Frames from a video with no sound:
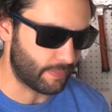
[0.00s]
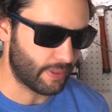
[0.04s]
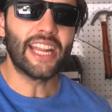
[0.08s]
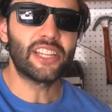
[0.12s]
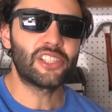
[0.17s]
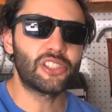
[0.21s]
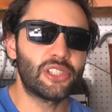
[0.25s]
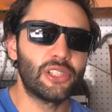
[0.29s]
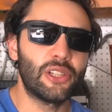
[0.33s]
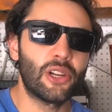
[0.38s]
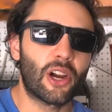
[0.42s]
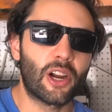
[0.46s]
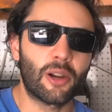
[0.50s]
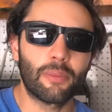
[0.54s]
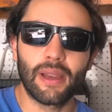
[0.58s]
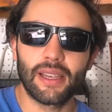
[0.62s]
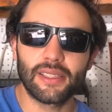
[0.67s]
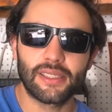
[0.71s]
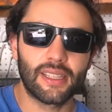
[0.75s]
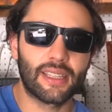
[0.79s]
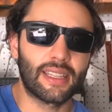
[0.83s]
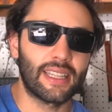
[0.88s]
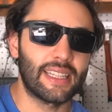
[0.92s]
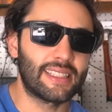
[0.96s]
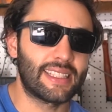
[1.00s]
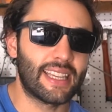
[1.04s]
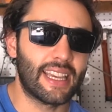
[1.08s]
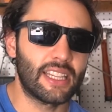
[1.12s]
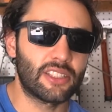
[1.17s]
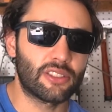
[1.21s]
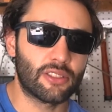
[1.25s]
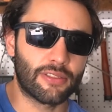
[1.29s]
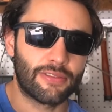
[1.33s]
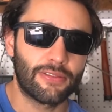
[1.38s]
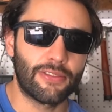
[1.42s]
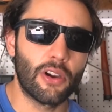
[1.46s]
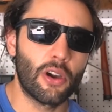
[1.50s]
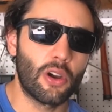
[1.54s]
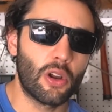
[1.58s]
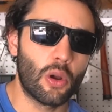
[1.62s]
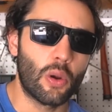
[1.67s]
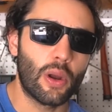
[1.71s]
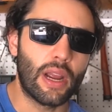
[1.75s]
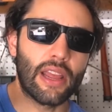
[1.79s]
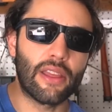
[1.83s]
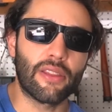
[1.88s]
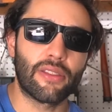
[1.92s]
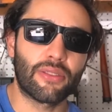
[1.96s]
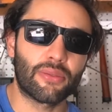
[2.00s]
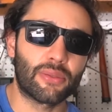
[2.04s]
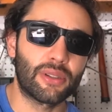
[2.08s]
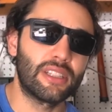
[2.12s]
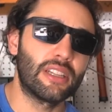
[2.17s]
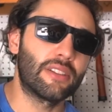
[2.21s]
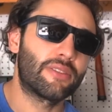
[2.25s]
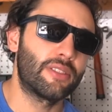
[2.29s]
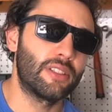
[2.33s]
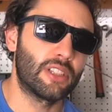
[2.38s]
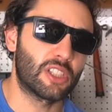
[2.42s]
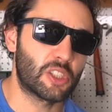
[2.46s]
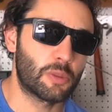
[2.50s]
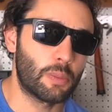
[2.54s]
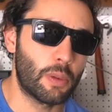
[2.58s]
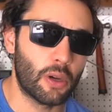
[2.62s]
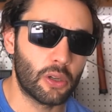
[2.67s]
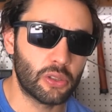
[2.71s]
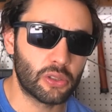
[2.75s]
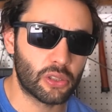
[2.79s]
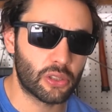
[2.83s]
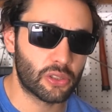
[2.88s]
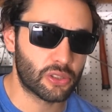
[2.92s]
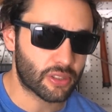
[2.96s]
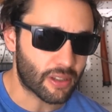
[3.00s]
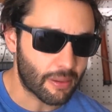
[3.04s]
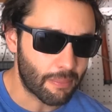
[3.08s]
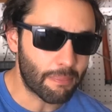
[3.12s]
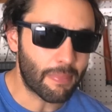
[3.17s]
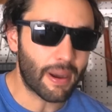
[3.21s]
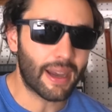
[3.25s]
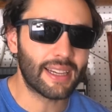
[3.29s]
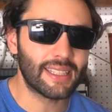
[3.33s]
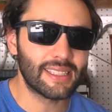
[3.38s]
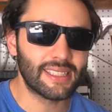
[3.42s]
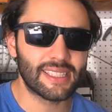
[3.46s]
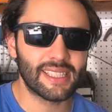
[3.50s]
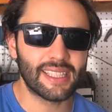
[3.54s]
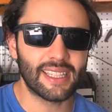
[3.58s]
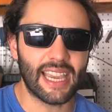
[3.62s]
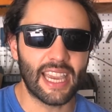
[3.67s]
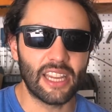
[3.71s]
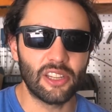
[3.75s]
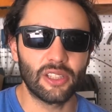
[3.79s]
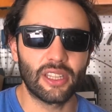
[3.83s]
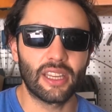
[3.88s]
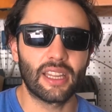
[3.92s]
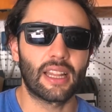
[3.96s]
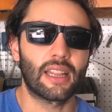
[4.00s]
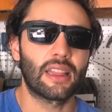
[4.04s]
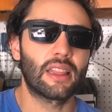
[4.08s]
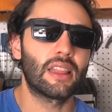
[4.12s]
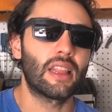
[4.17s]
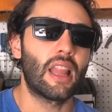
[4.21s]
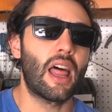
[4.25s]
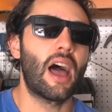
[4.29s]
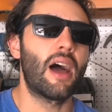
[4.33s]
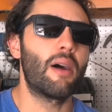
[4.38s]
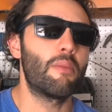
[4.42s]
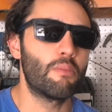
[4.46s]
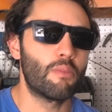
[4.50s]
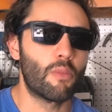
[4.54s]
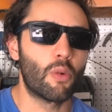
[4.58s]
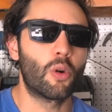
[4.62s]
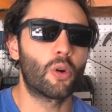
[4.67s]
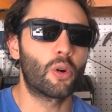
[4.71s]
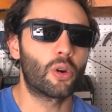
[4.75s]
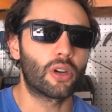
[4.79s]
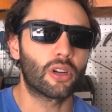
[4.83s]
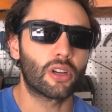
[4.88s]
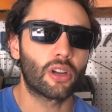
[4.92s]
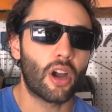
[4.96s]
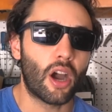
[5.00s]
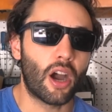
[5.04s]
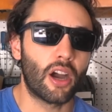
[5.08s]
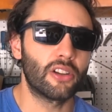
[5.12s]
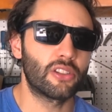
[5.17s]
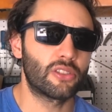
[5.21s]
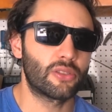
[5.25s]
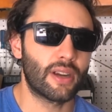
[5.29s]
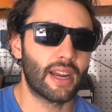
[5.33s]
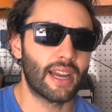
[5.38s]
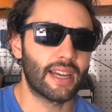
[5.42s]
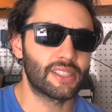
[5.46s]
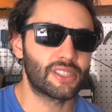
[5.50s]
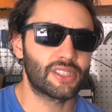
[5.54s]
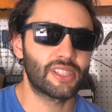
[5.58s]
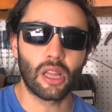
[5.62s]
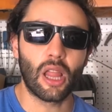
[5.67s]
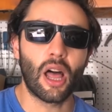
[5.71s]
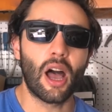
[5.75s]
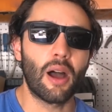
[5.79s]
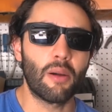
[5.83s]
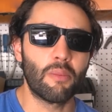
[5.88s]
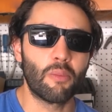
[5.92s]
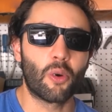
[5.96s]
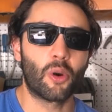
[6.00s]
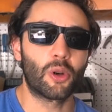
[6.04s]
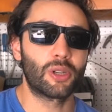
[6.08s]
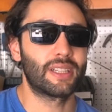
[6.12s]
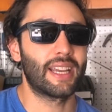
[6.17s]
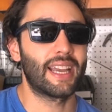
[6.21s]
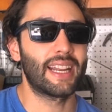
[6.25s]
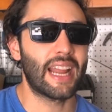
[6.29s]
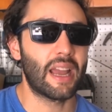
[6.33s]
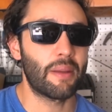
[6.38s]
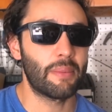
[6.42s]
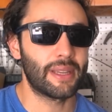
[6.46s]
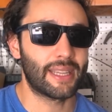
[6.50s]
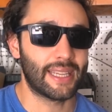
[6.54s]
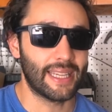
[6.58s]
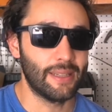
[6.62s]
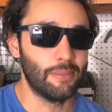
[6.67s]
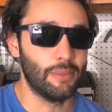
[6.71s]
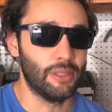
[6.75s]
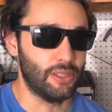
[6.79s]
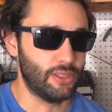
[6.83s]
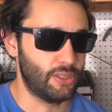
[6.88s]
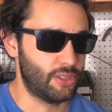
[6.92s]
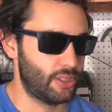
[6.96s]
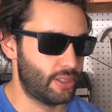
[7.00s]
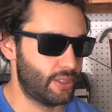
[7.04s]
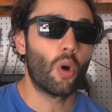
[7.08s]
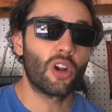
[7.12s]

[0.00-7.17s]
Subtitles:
HDR basically takes a photo in 3 different exposures, combines it, and you get a lot more contrast, a lot more dynamic image.